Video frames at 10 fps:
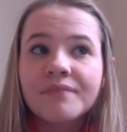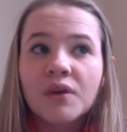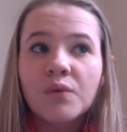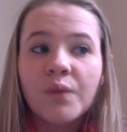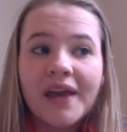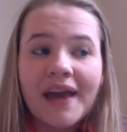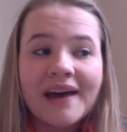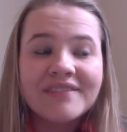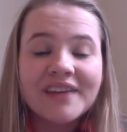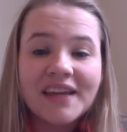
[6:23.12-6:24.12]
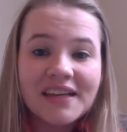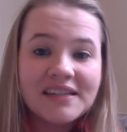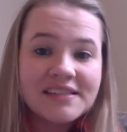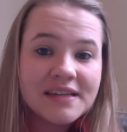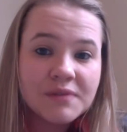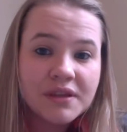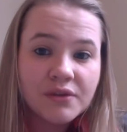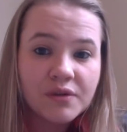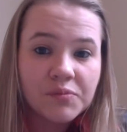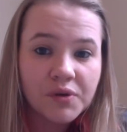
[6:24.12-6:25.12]
We have an
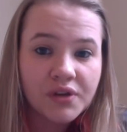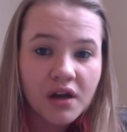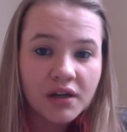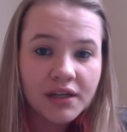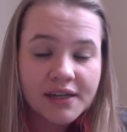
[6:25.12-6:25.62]
18-month-old bulldog.